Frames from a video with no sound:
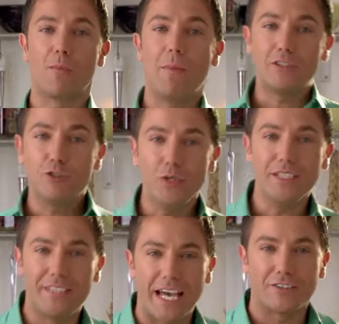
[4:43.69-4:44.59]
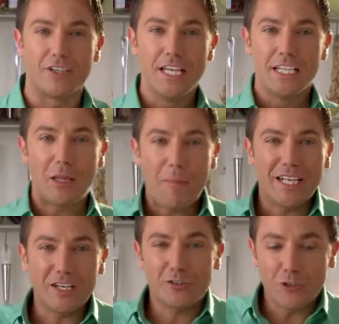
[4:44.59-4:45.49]
By doing that, the
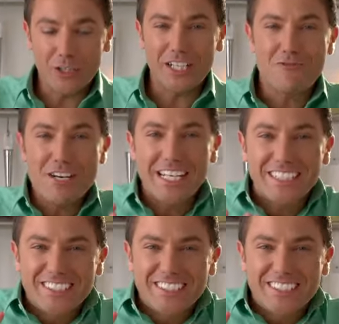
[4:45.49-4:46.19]
panettone really